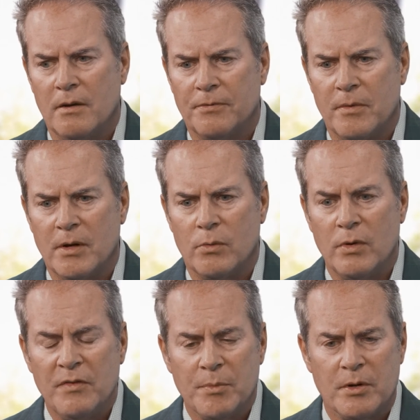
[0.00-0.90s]
From a
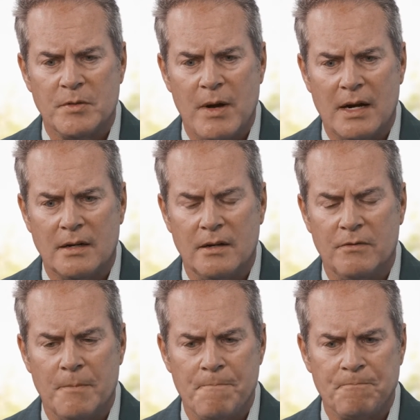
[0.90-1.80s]
Rift
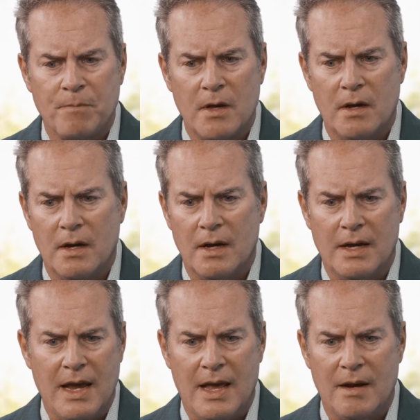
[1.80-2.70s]
perspective,
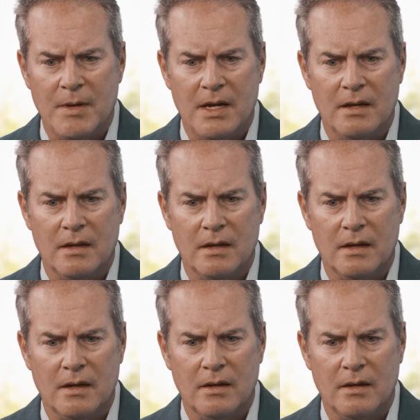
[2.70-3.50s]
again, I mean,